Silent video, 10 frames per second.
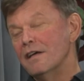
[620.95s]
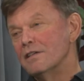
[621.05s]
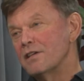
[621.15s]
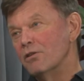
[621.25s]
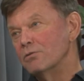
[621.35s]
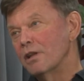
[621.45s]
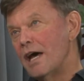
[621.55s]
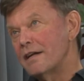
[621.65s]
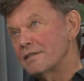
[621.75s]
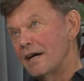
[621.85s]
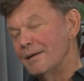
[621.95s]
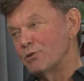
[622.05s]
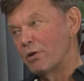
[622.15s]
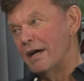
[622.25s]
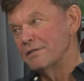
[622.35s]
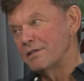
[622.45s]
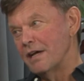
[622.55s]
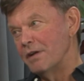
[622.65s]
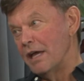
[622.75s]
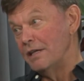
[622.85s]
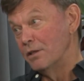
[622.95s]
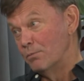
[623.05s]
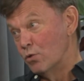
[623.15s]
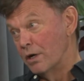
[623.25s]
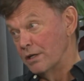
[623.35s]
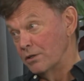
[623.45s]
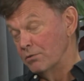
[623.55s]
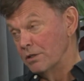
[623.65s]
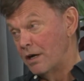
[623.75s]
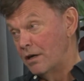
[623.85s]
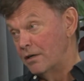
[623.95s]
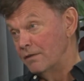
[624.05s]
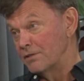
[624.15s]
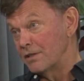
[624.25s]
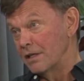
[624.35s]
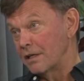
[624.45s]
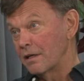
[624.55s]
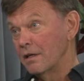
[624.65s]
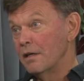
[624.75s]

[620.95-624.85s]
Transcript: So a lot of times we're out 7, 8 in the morning doing the harvesting.